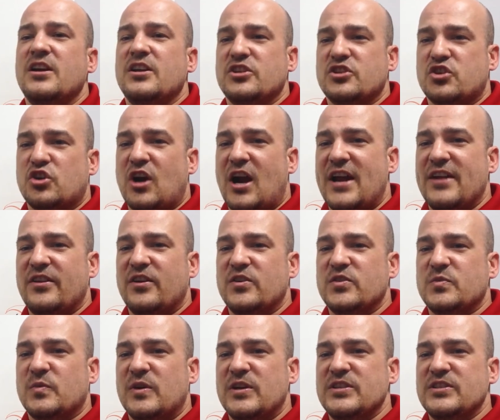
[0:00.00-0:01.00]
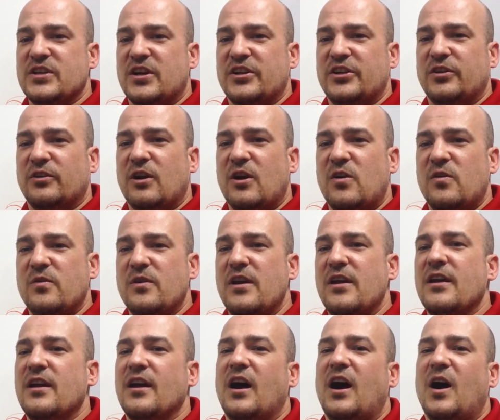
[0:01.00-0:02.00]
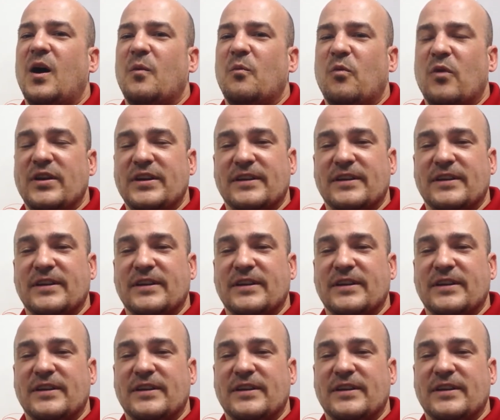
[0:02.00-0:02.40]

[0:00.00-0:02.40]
Try those ones on your own. When